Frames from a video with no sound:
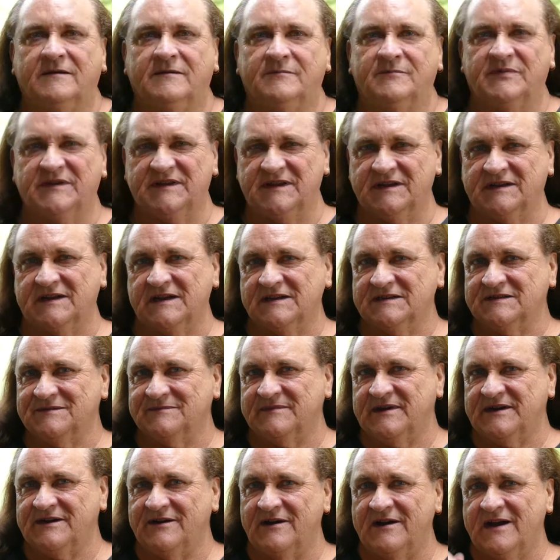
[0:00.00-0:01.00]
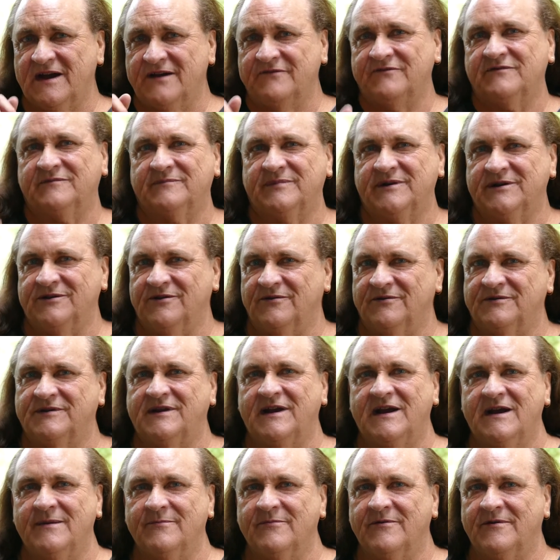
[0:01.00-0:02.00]
But that doesn't mean I haven't been on
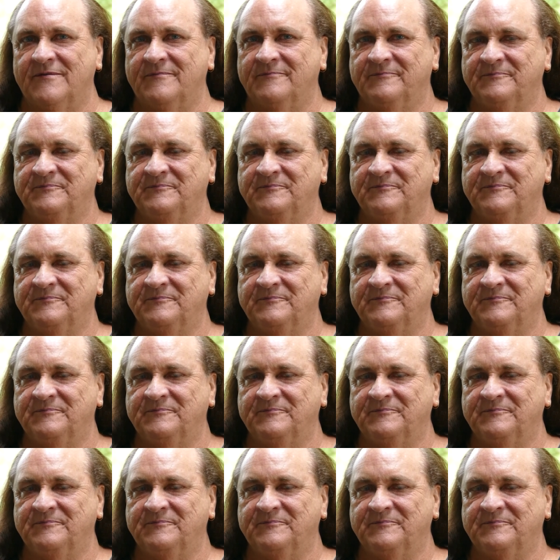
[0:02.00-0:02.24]
camera.